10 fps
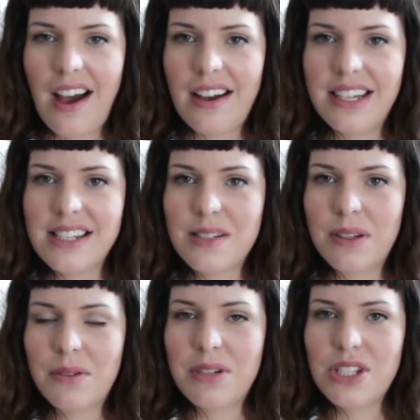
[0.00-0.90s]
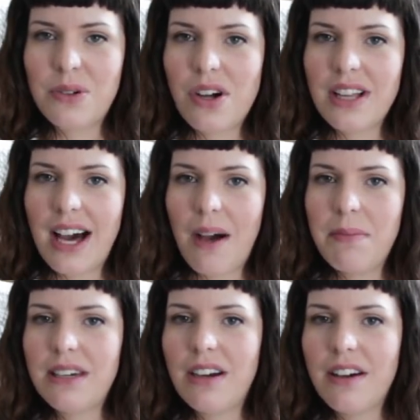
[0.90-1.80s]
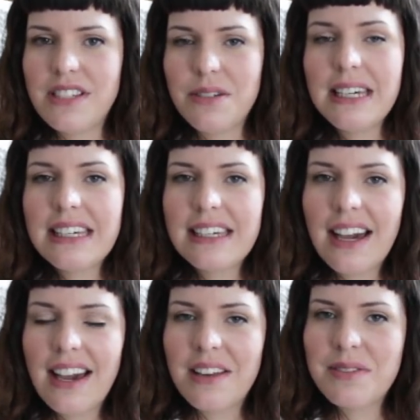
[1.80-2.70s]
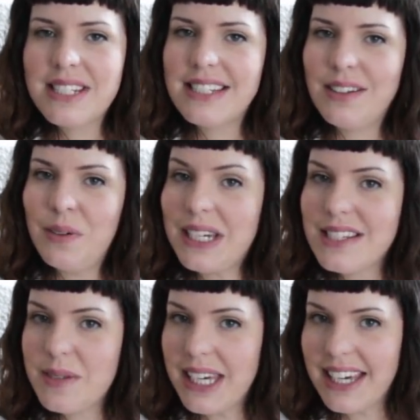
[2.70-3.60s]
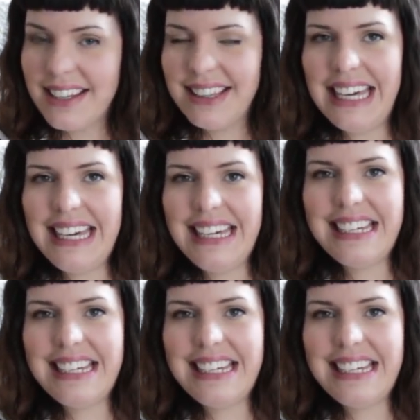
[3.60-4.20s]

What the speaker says: I just want to wish you all a happy crafty week, and we'll see you next week. Thanks.